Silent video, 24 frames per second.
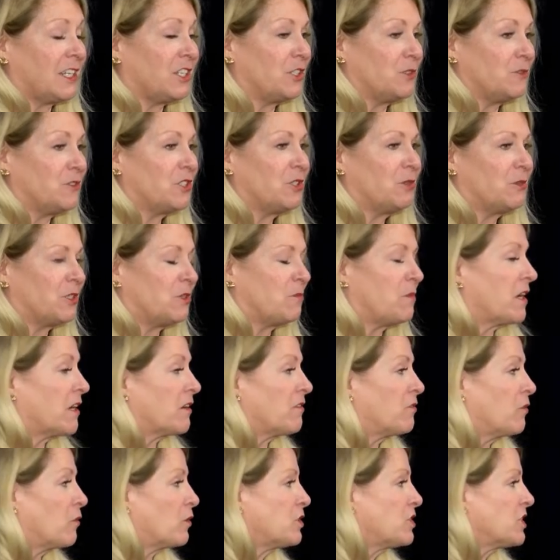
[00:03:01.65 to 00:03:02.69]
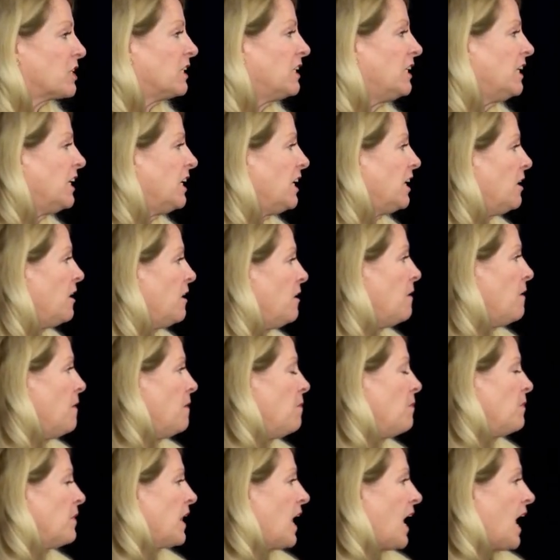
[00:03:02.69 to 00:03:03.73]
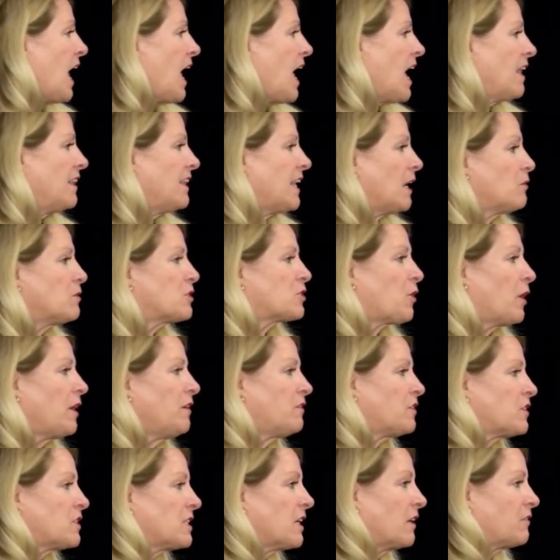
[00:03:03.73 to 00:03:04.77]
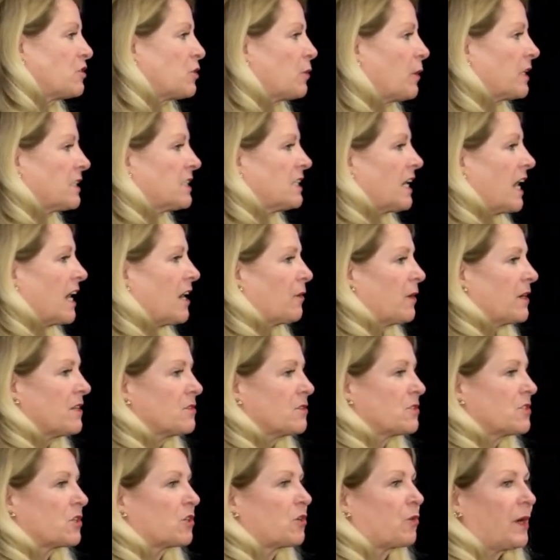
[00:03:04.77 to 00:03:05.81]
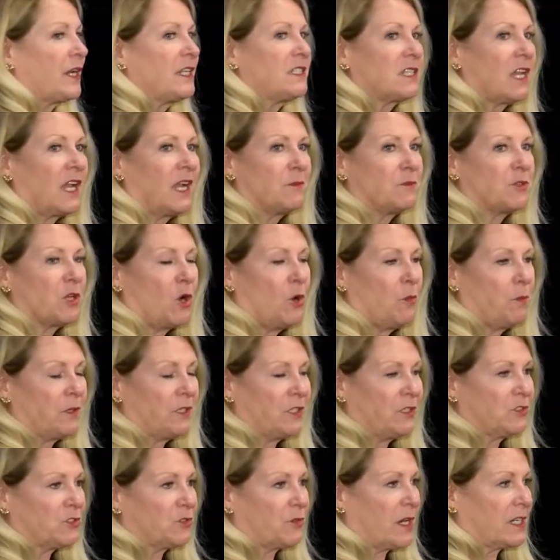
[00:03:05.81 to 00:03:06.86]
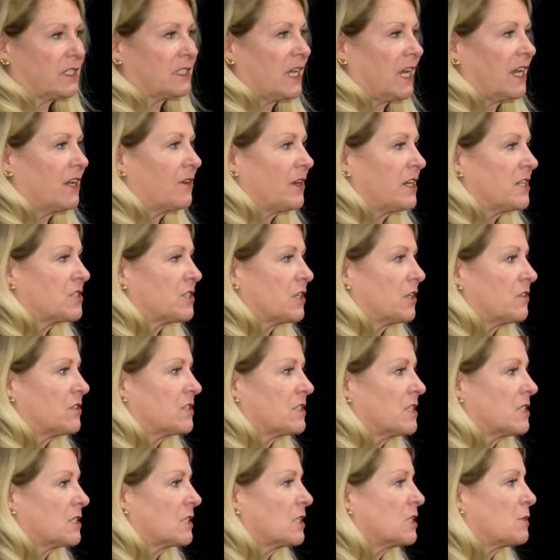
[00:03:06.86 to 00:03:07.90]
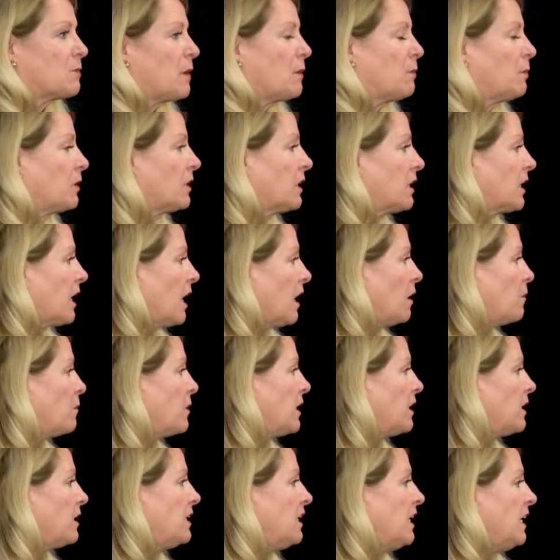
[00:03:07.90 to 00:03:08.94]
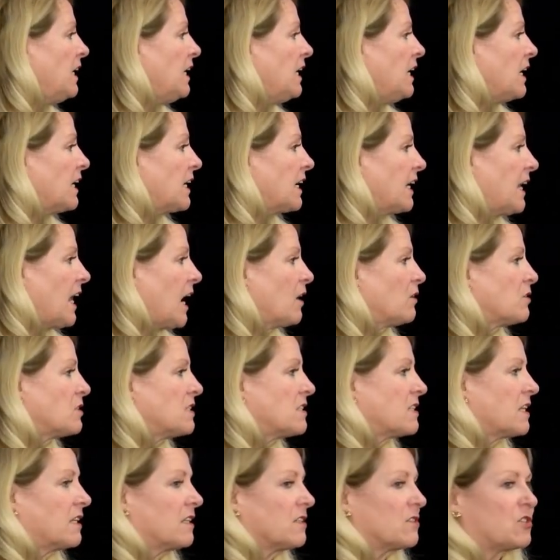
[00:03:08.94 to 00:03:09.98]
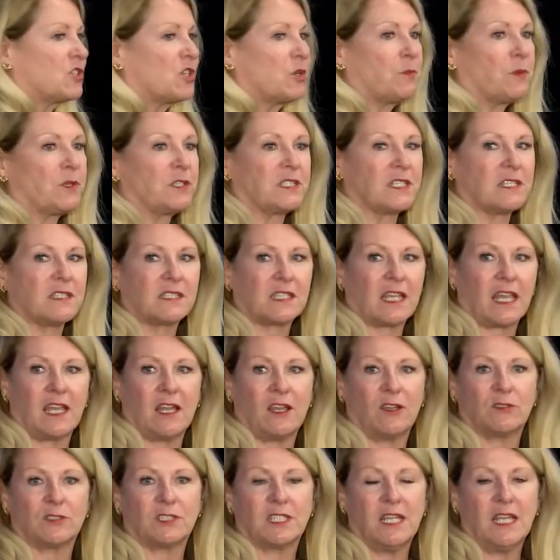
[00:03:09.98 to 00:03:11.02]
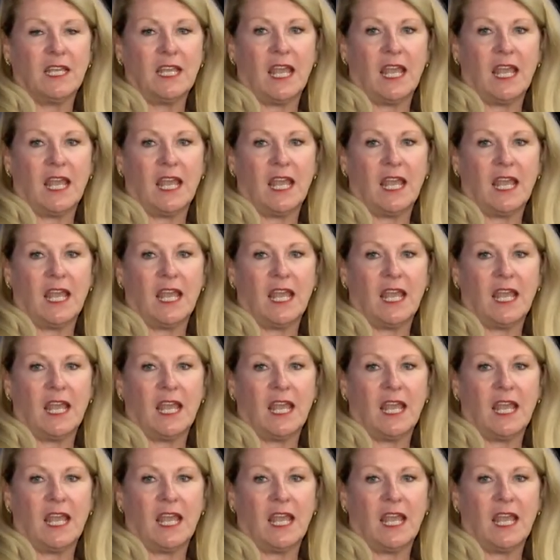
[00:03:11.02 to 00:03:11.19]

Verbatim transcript: And you do, and you make a fortune. And that was great for self directed IRAs. It was a great time to open uDirect IRA services because people could come in, get houses at a super discount,